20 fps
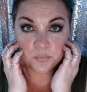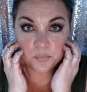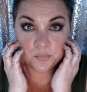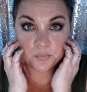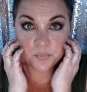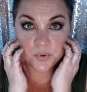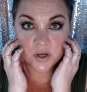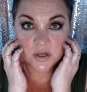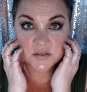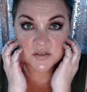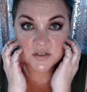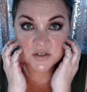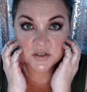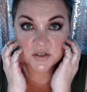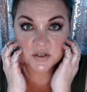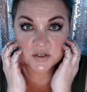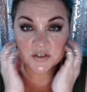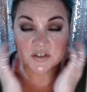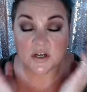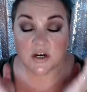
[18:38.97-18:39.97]

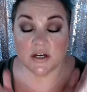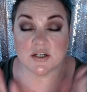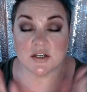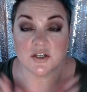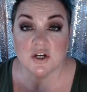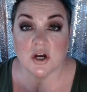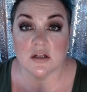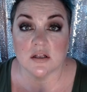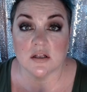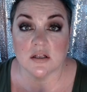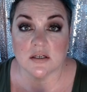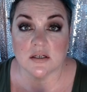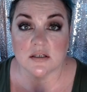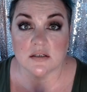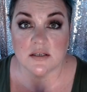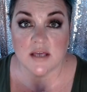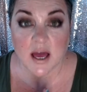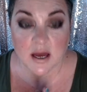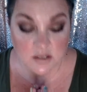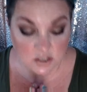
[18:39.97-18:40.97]
bronzer, Chocolate
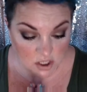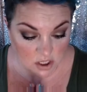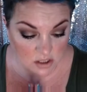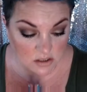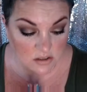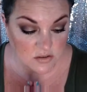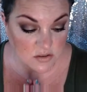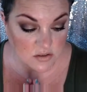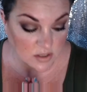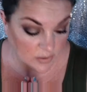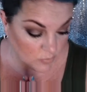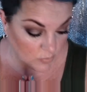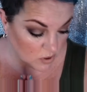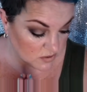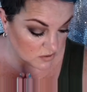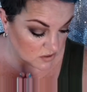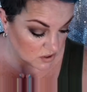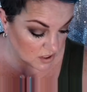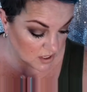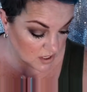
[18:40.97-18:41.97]
Soleil
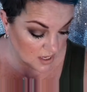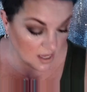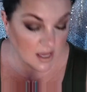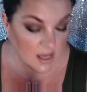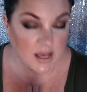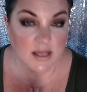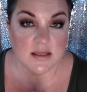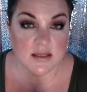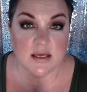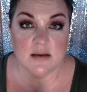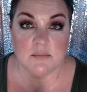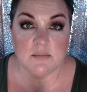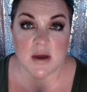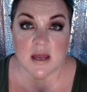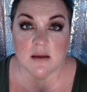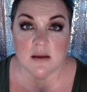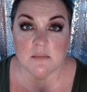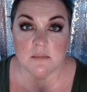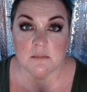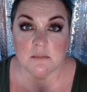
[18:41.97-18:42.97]
bronzer, and then
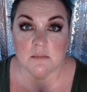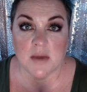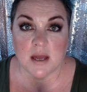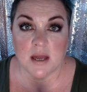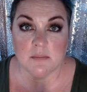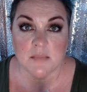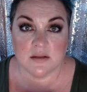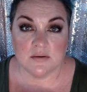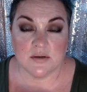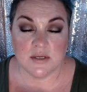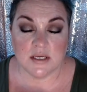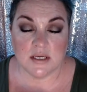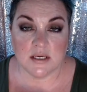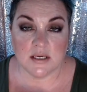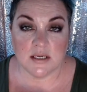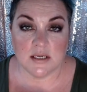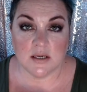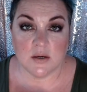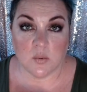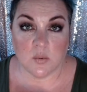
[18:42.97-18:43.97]
my
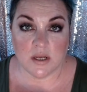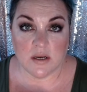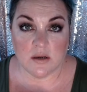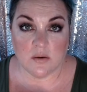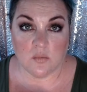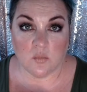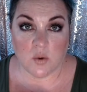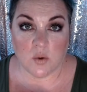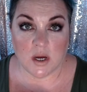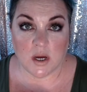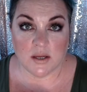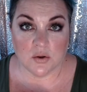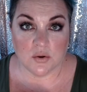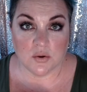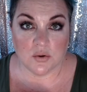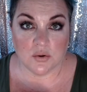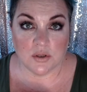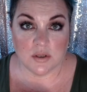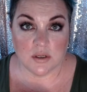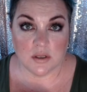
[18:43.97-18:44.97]
Melody Wet n
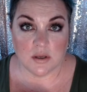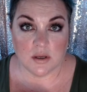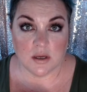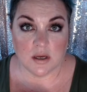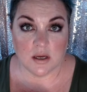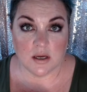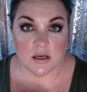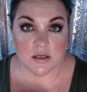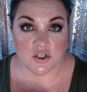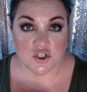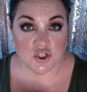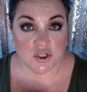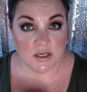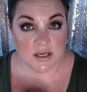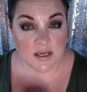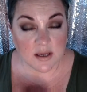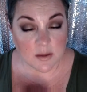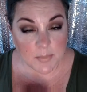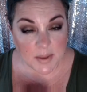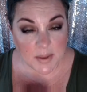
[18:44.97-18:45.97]
Wild
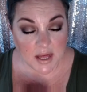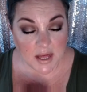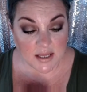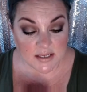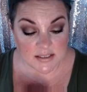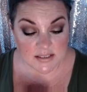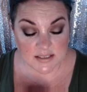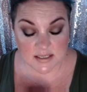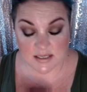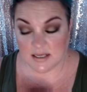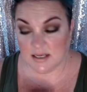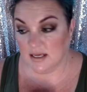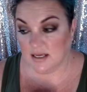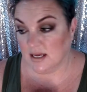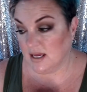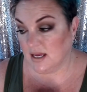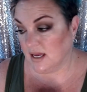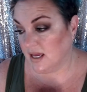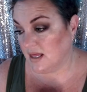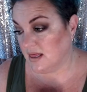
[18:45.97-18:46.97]
cheek palette,
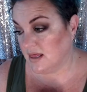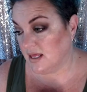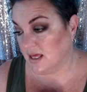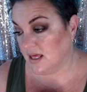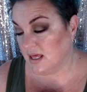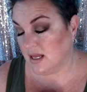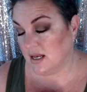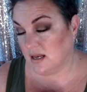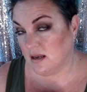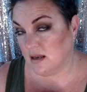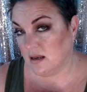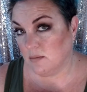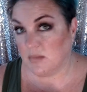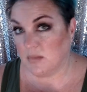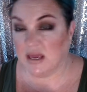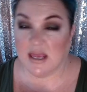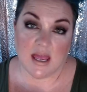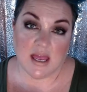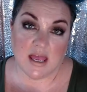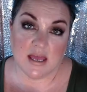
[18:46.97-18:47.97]
and then my
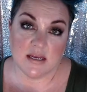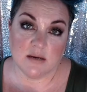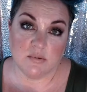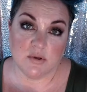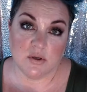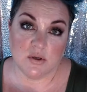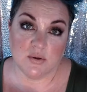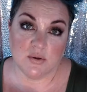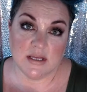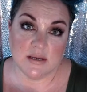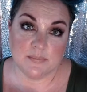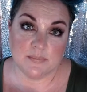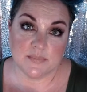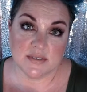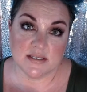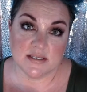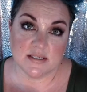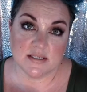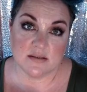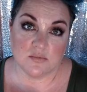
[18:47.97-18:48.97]
KKW
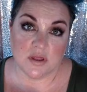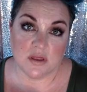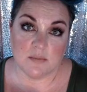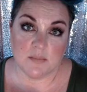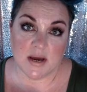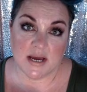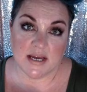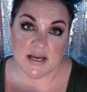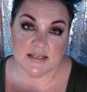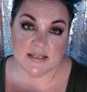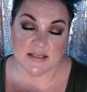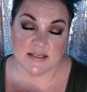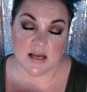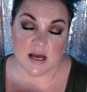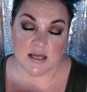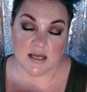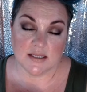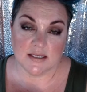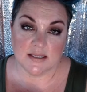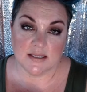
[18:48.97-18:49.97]
lips with my
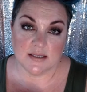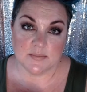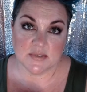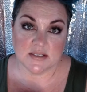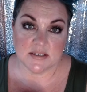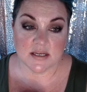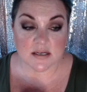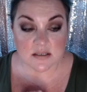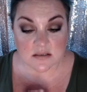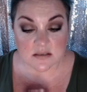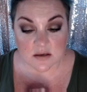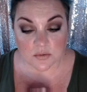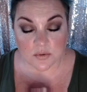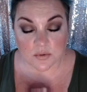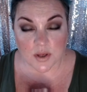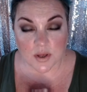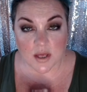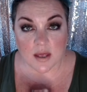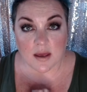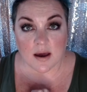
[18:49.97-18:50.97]
Scotland lipstick. So
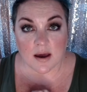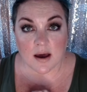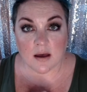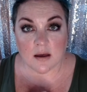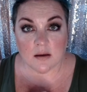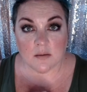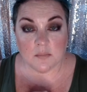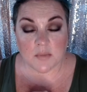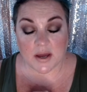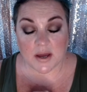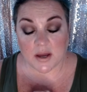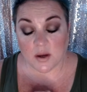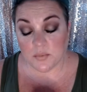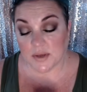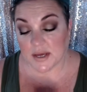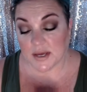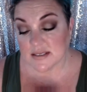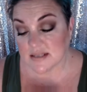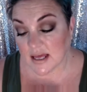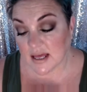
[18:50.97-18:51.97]
I hope you
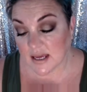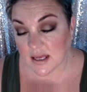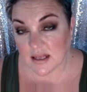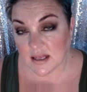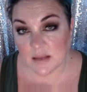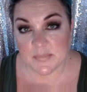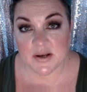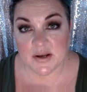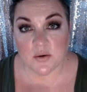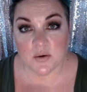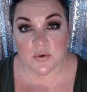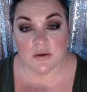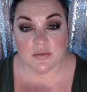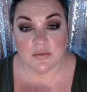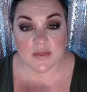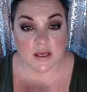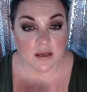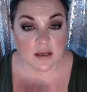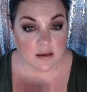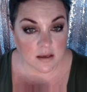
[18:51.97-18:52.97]
guys like it. Let me know what you
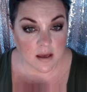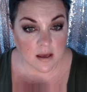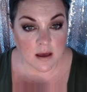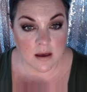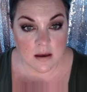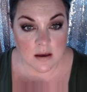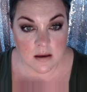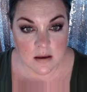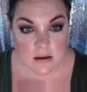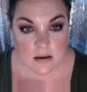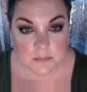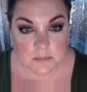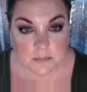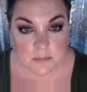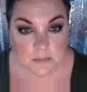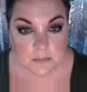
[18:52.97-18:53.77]
think. I